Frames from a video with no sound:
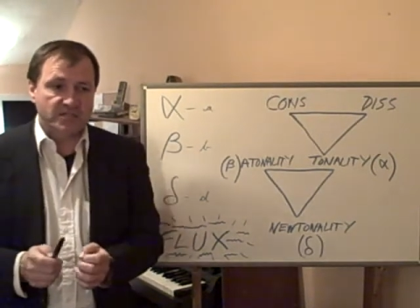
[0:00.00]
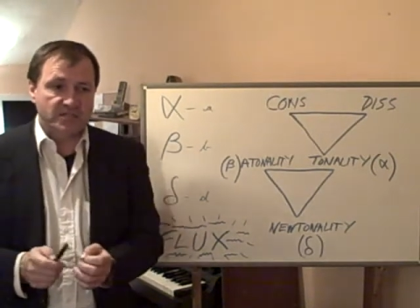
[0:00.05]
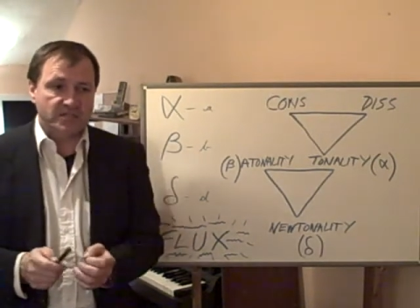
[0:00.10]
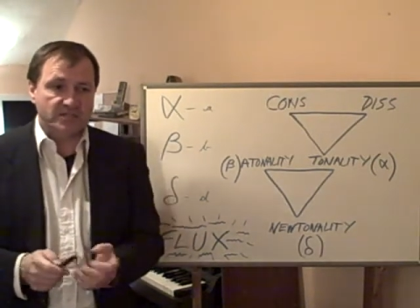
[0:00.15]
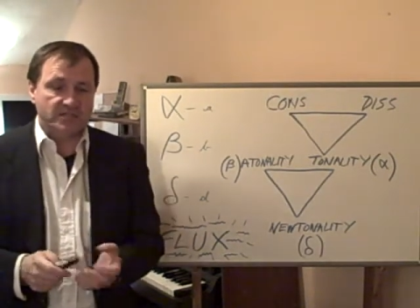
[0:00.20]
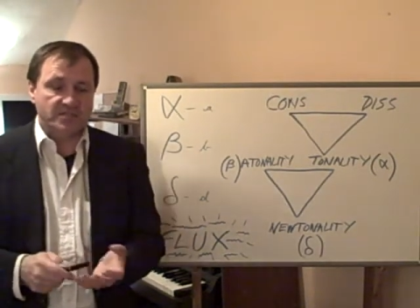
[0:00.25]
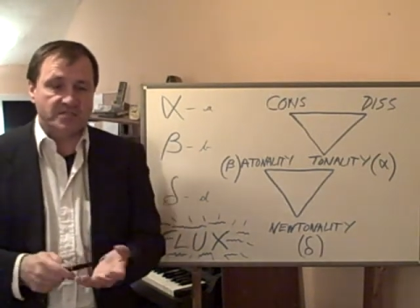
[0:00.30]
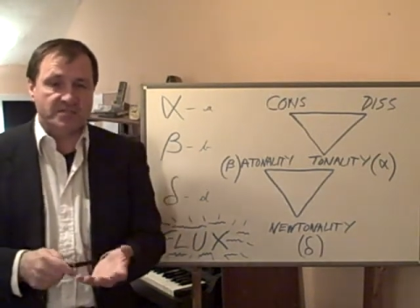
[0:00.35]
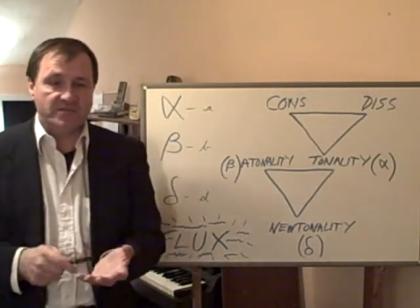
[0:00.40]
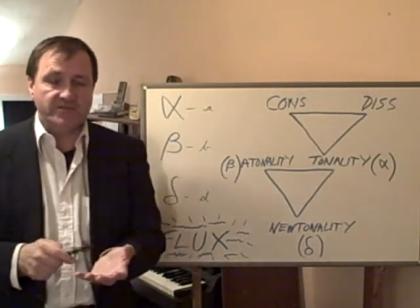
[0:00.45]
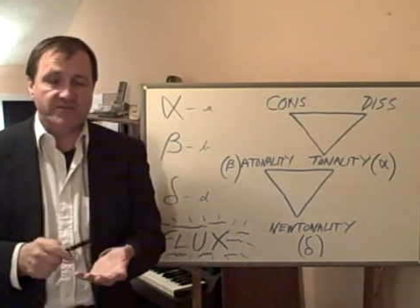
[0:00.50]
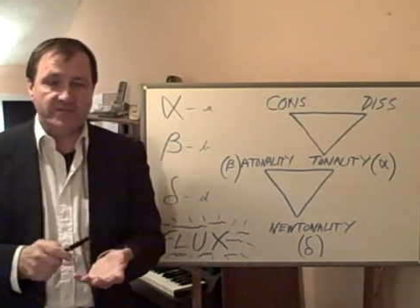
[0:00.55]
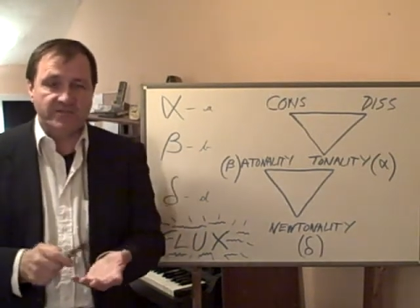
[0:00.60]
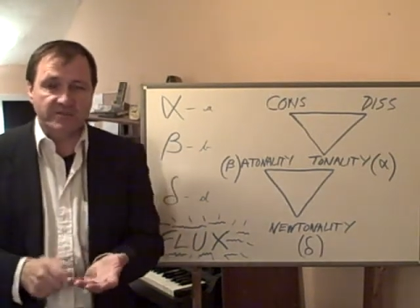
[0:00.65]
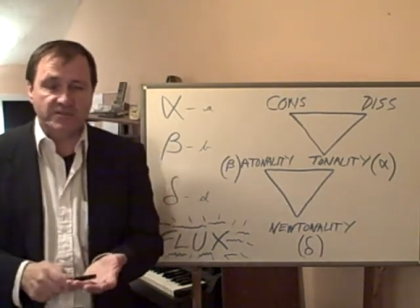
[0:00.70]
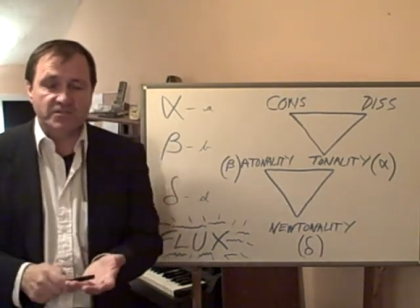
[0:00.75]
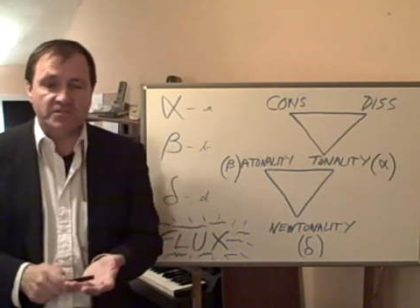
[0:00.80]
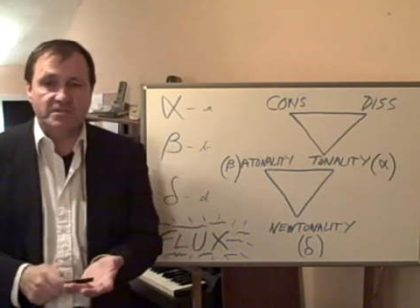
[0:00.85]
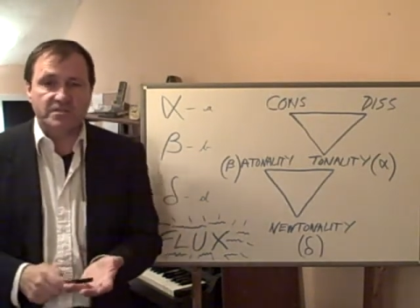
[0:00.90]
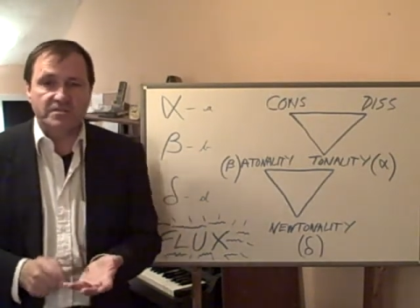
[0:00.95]
an
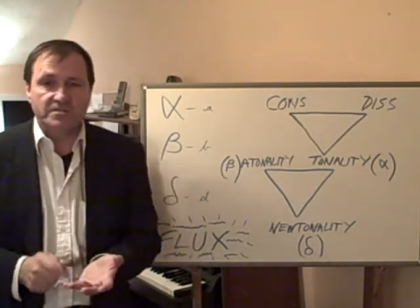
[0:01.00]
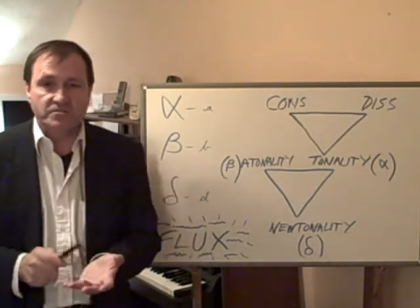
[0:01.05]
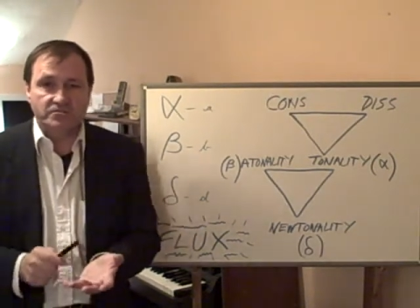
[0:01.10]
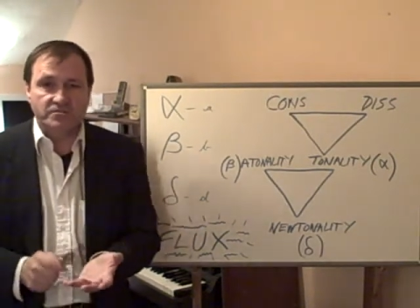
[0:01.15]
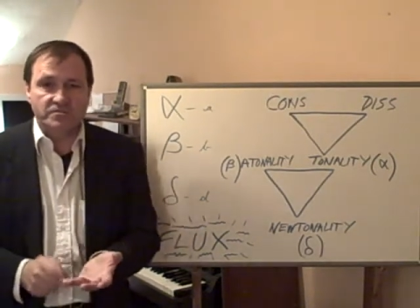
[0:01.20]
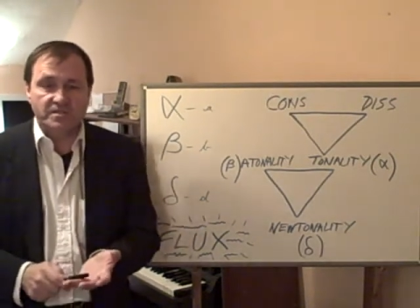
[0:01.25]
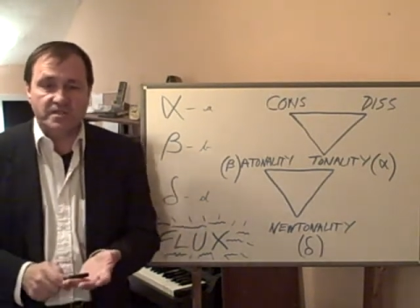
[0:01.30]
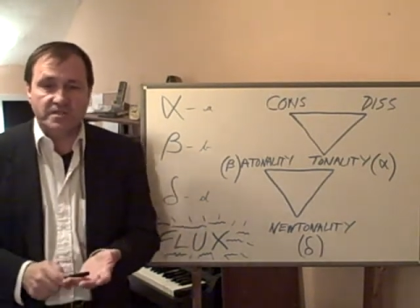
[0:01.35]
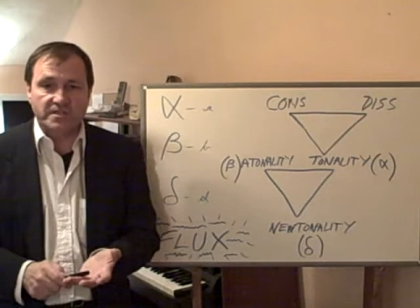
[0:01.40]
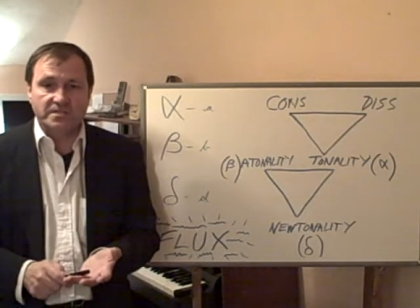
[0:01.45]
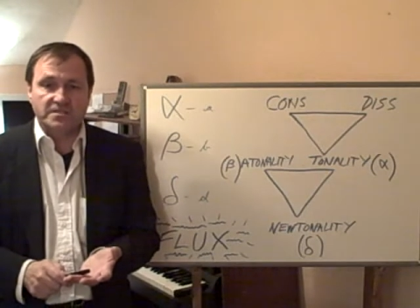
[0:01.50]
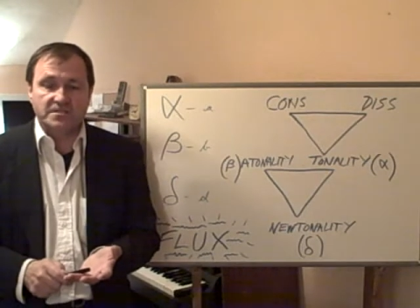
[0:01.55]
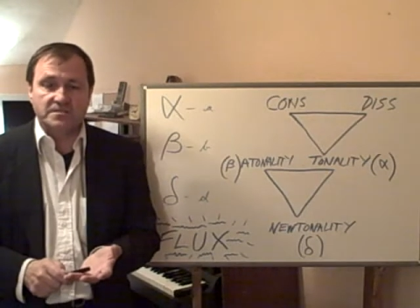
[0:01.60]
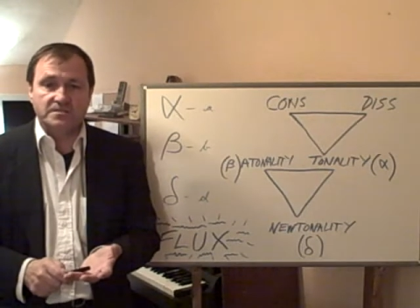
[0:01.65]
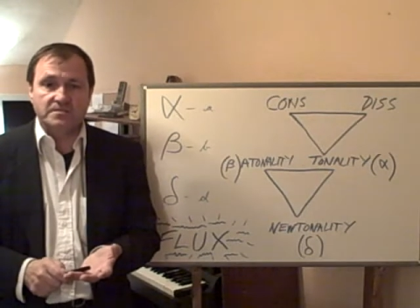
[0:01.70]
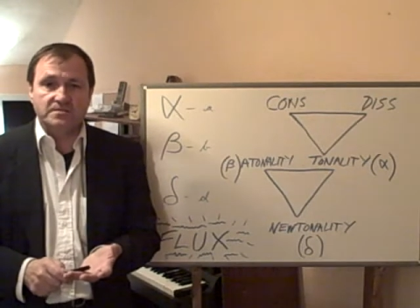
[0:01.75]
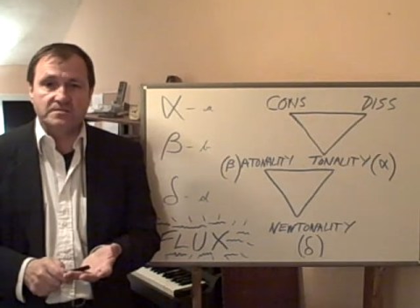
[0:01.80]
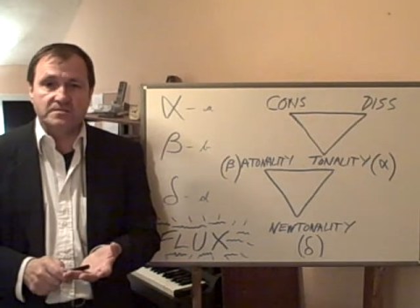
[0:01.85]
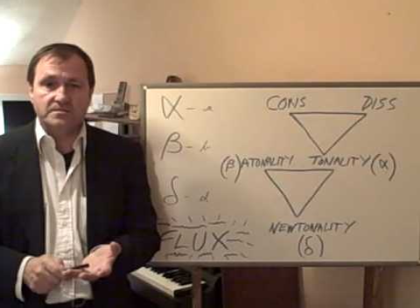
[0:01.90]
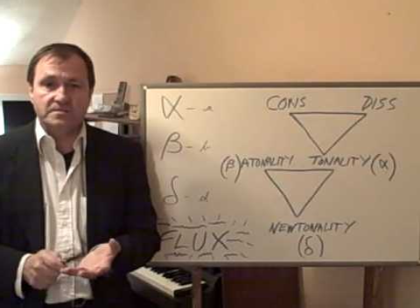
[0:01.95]
artificially created